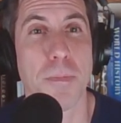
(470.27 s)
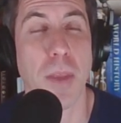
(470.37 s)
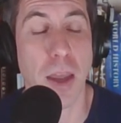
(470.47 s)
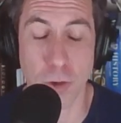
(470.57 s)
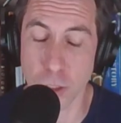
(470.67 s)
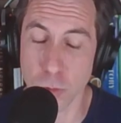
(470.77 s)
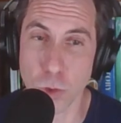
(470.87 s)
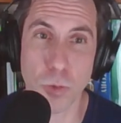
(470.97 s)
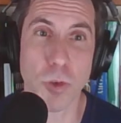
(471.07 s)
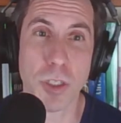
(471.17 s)
And during
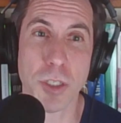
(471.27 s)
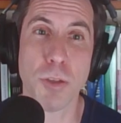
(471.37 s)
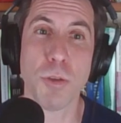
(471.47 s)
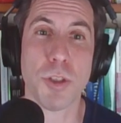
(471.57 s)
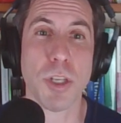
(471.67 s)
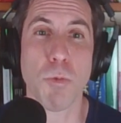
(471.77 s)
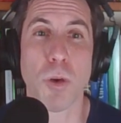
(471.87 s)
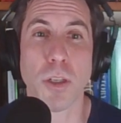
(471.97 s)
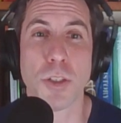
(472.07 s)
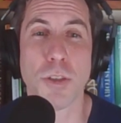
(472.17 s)
World War II, she
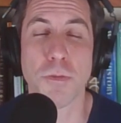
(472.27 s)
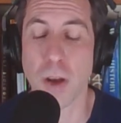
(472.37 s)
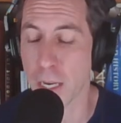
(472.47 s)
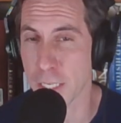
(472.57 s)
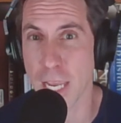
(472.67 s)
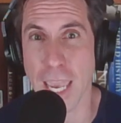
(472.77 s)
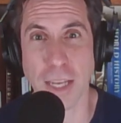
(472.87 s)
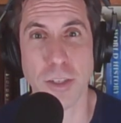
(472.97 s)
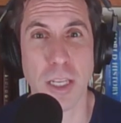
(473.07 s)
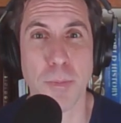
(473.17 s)
worked to find
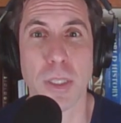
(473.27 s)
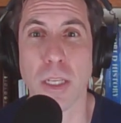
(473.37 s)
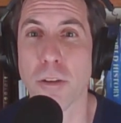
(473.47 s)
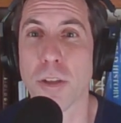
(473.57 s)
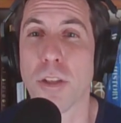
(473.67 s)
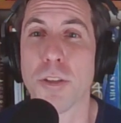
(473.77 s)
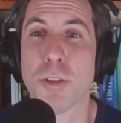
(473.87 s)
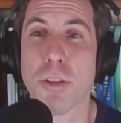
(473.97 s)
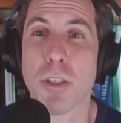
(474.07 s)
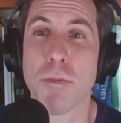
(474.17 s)
anti-malarial
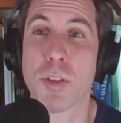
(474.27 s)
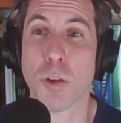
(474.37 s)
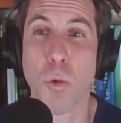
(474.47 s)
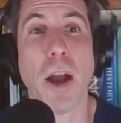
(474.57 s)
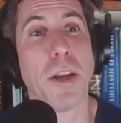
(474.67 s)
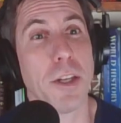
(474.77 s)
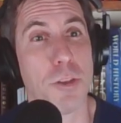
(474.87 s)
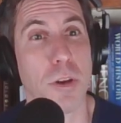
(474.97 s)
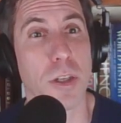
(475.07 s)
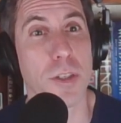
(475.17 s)
alternatives to quinine
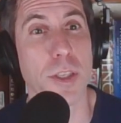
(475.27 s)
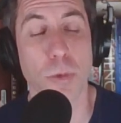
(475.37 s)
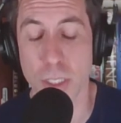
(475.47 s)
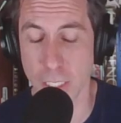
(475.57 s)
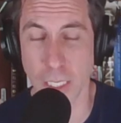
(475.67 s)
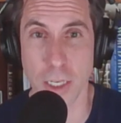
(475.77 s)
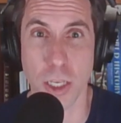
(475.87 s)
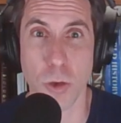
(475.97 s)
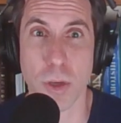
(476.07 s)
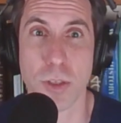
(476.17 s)
drugs that were sickening
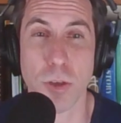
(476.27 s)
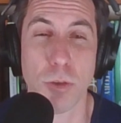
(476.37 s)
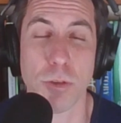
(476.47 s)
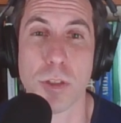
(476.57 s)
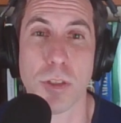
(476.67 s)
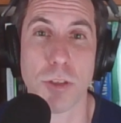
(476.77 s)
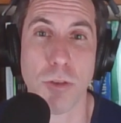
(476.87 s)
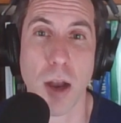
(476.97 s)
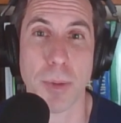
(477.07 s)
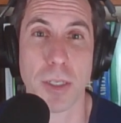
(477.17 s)
U.S. soldiers in the
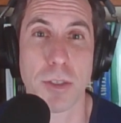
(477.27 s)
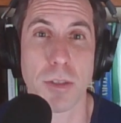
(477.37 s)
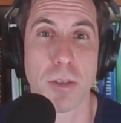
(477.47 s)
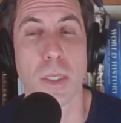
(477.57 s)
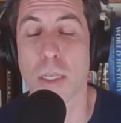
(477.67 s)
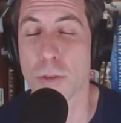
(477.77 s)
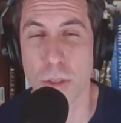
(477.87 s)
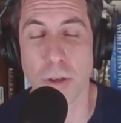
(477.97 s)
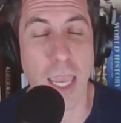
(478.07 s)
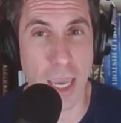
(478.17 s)
tropics. It was
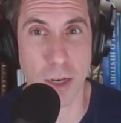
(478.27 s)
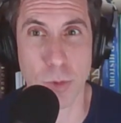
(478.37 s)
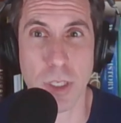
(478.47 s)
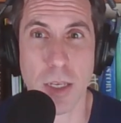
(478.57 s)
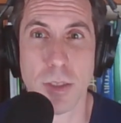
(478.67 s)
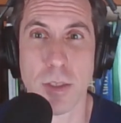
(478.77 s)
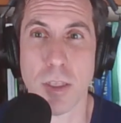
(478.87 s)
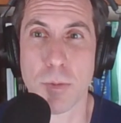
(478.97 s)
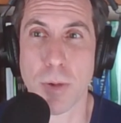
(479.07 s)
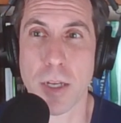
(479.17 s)
during animal tests in
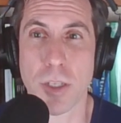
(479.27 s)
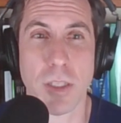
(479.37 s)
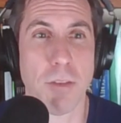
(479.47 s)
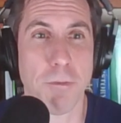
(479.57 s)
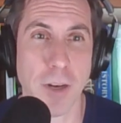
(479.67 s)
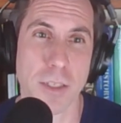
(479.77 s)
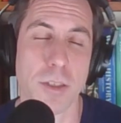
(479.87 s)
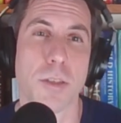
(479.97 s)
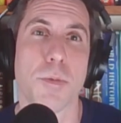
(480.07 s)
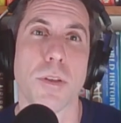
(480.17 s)
this project that Frances
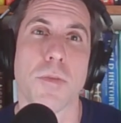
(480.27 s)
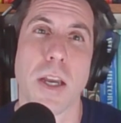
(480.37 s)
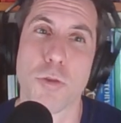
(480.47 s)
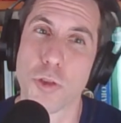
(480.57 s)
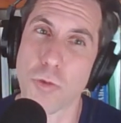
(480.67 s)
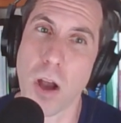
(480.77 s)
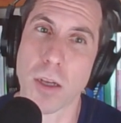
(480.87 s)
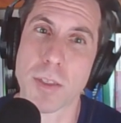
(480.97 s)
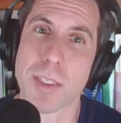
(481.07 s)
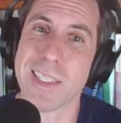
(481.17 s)
observed how
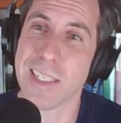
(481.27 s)
drugs that did